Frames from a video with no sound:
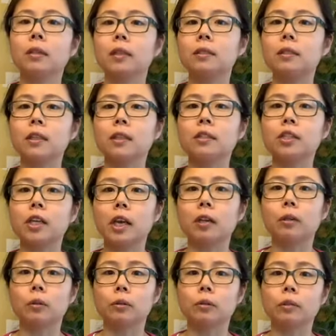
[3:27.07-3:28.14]
These 6
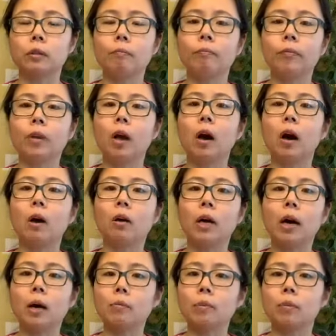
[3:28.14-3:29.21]
channels all
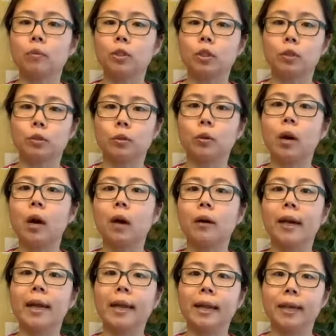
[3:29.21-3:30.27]
come to
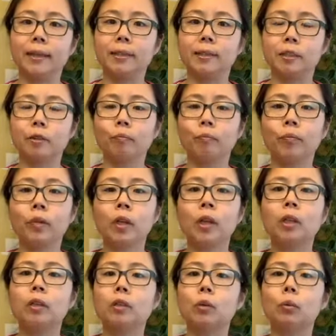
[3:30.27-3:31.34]
our hands.
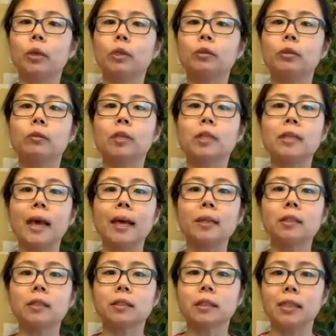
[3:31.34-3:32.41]
So when you do this
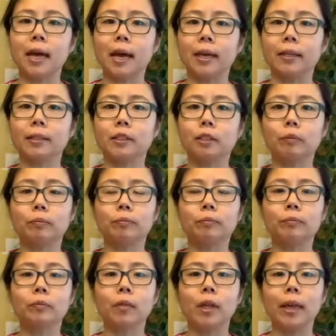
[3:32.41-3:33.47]
exercise,
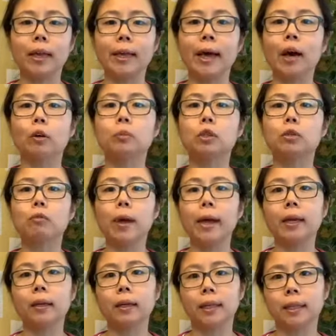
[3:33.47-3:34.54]
it helps to
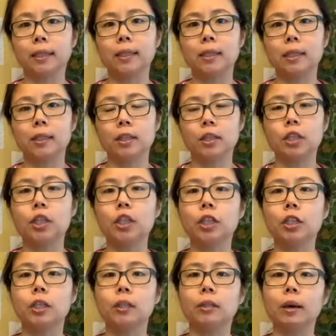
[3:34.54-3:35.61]
regulate the
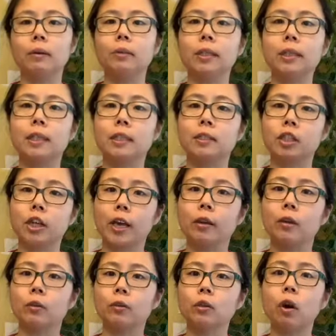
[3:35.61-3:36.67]
qi in this
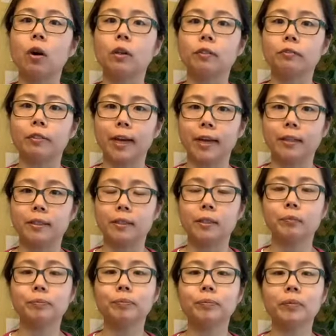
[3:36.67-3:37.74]
channel, tonifies
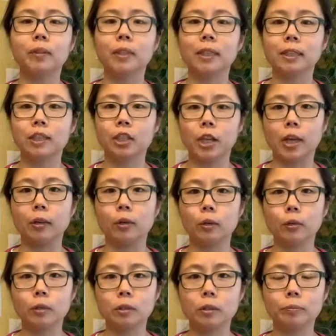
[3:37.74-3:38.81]
these
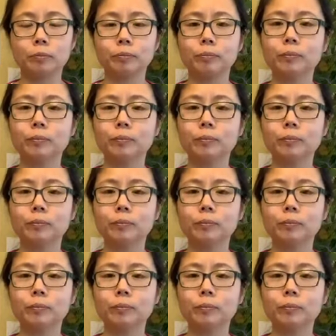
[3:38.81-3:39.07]
channels.